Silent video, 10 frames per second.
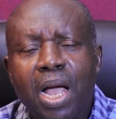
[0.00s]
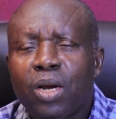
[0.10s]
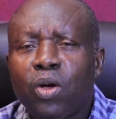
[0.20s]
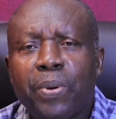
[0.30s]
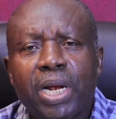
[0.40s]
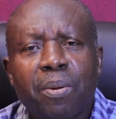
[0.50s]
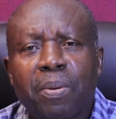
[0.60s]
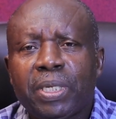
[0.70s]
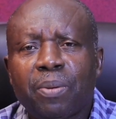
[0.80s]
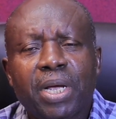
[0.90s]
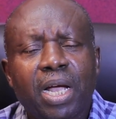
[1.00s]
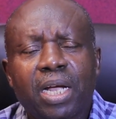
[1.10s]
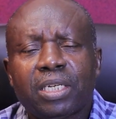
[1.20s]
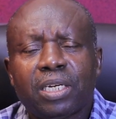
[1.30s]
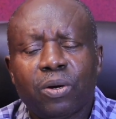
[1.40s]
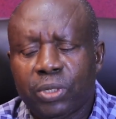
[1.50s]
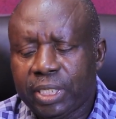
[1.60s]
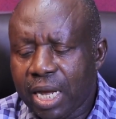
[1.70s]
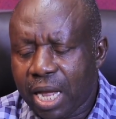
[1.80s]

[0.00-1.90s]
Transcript: And I'm going to tell you, I'm going to tell you, I'm going to tell you,